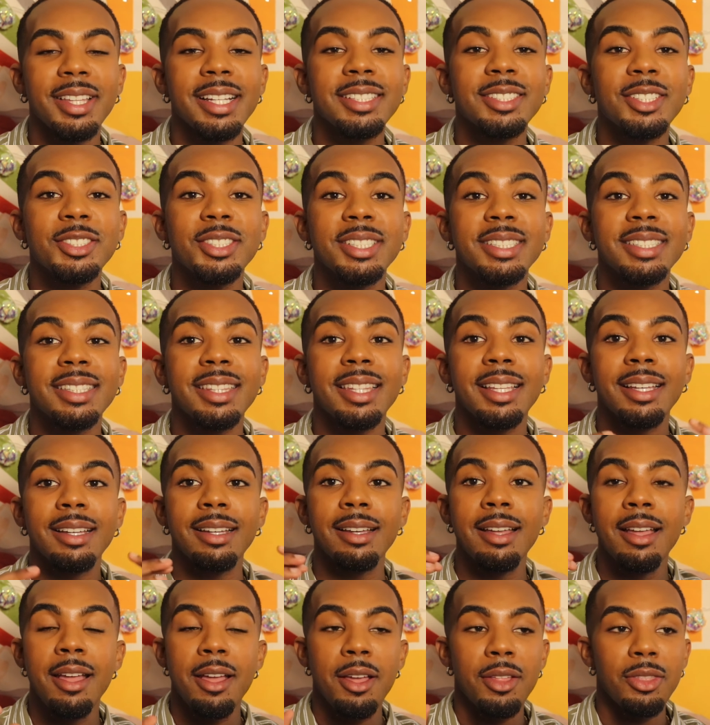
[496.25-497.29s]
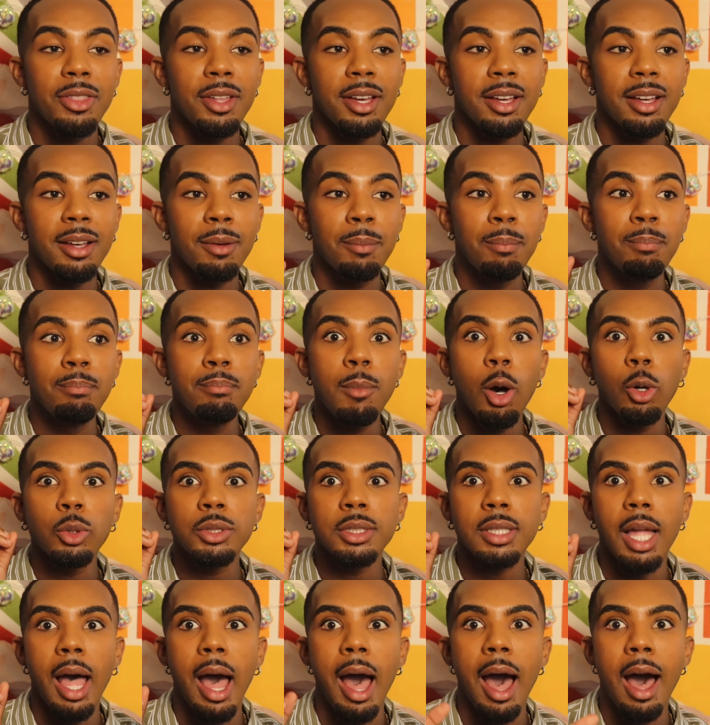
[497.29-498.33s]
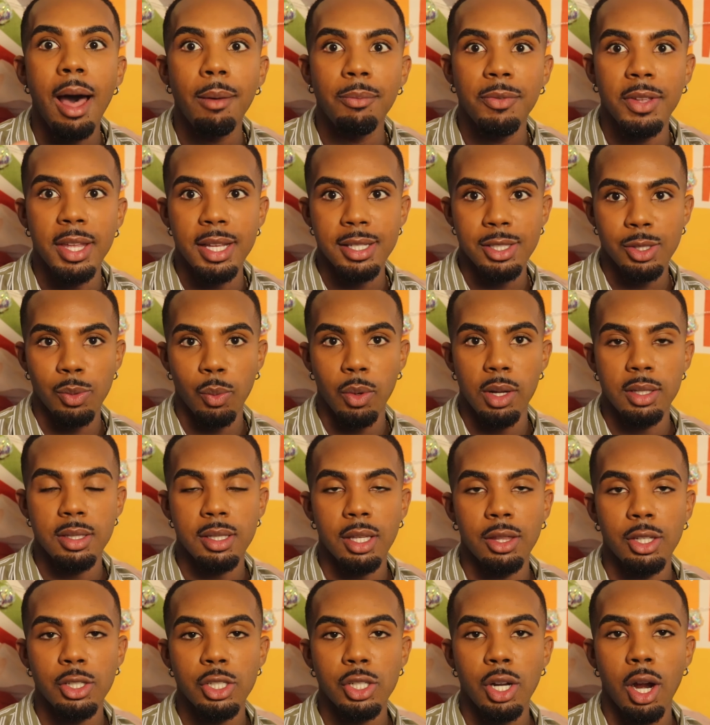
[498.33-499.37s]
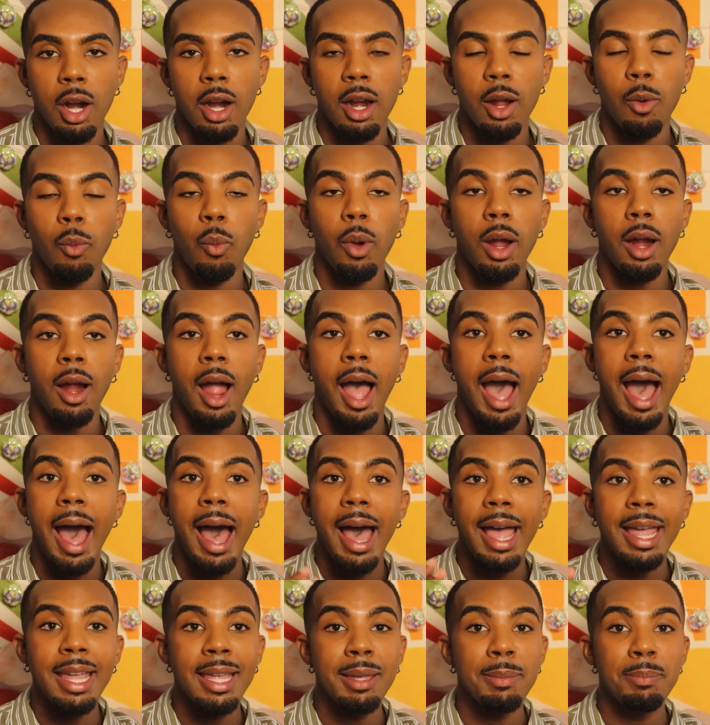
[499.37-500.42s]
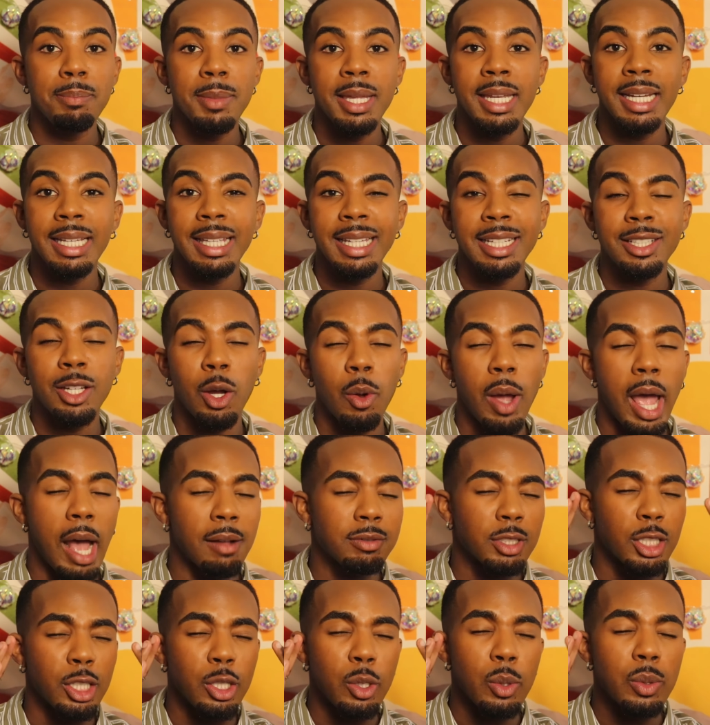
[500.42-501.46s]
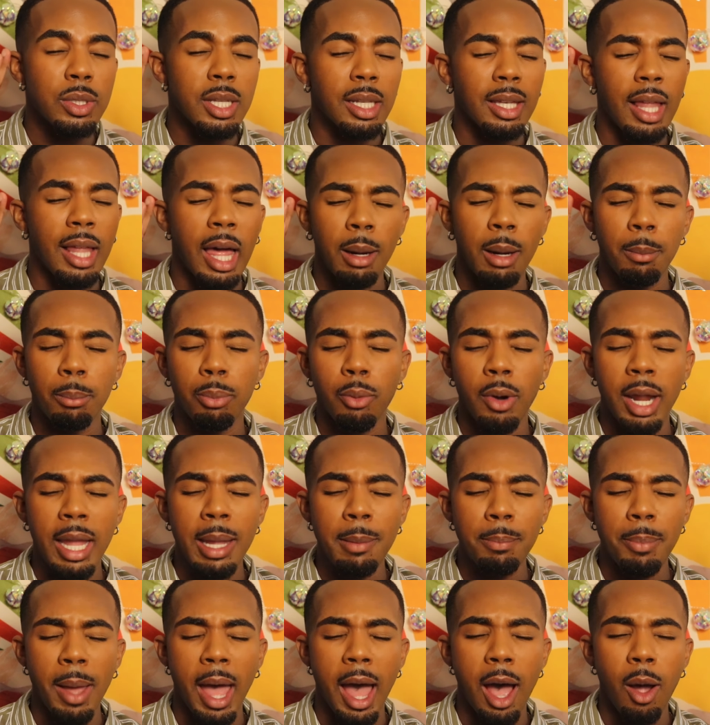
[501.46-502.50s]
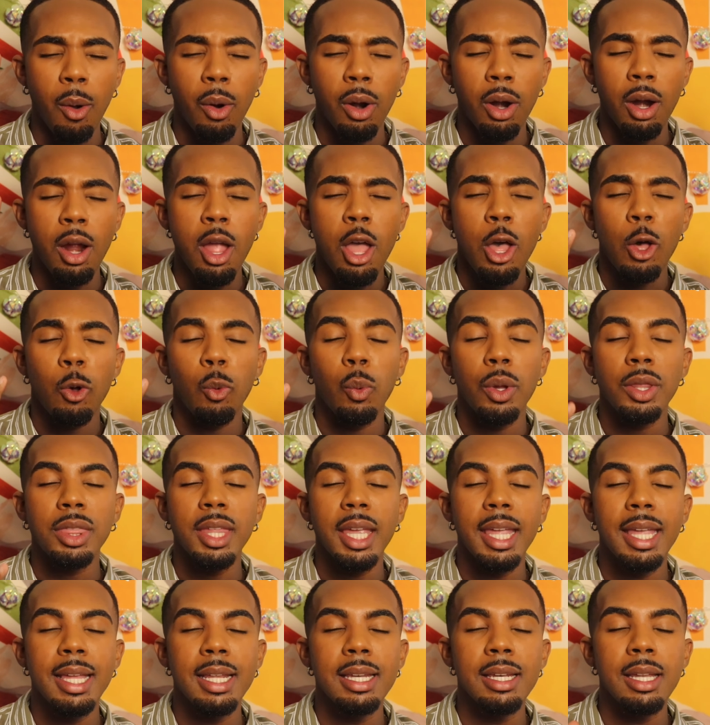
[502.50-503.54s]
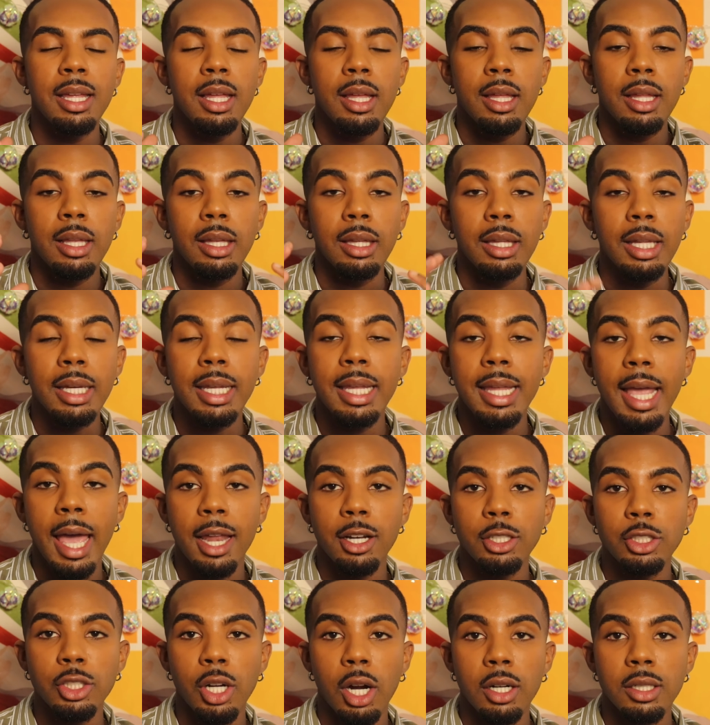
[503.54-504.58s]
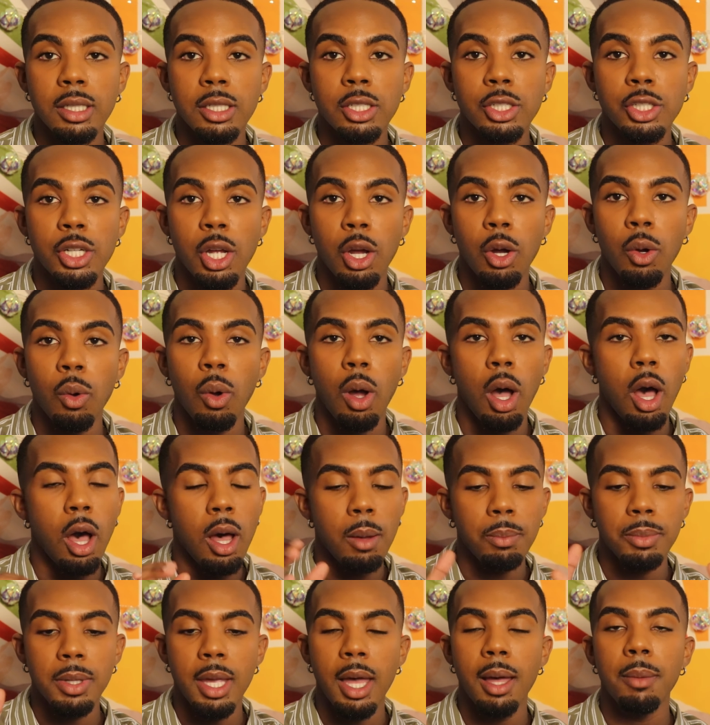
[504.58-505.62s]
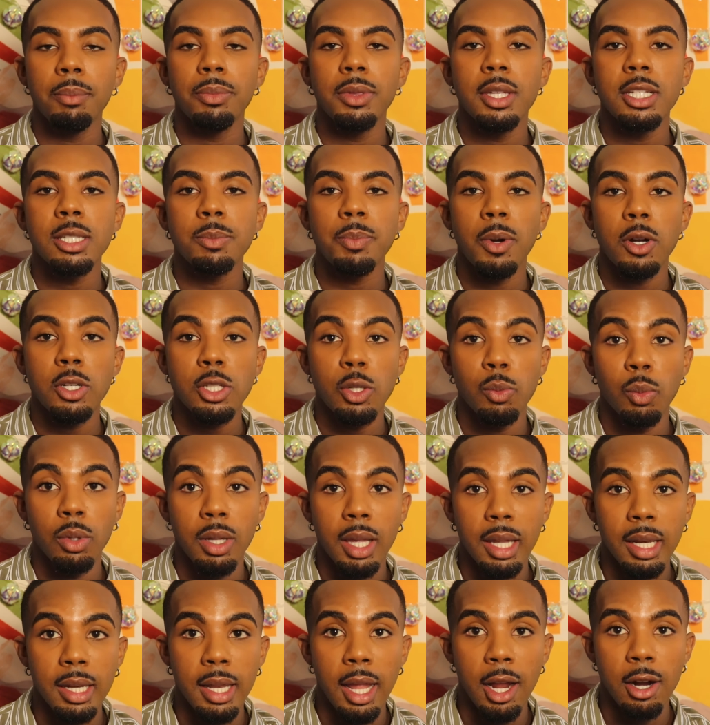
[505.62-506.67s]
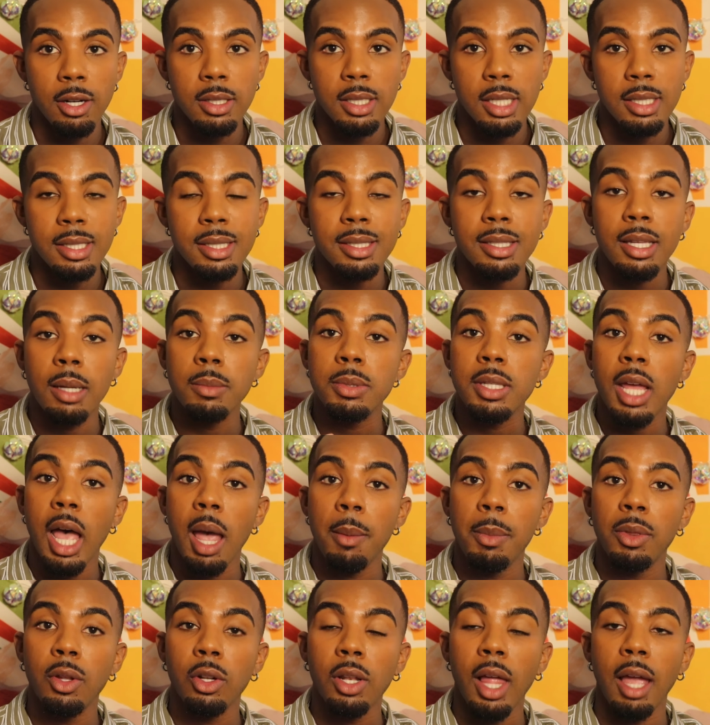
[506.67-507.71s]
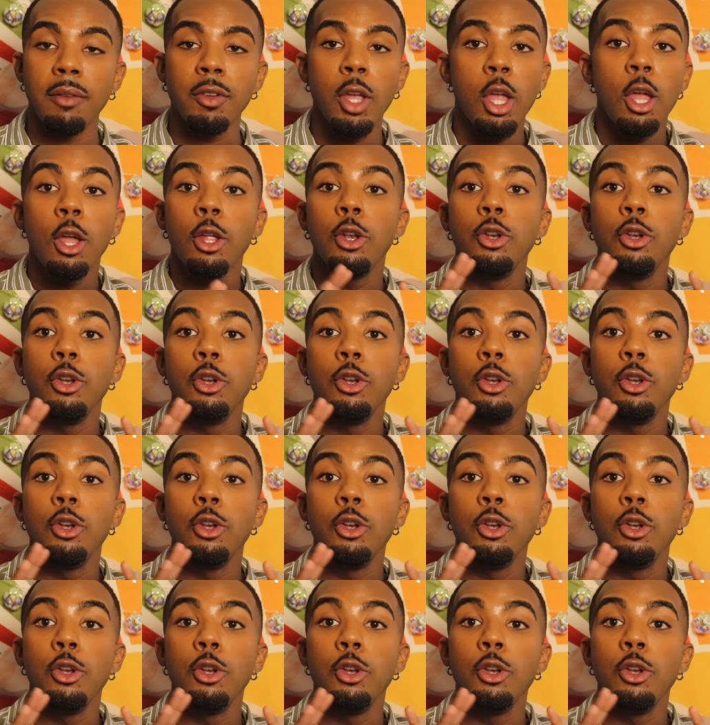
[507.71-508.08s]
These are just the most obvious ones in the chart, and where I immediately don't have to use a lot of brain power within looking at a chart to show, oh, yep, this person will get inheritance sometime in their life.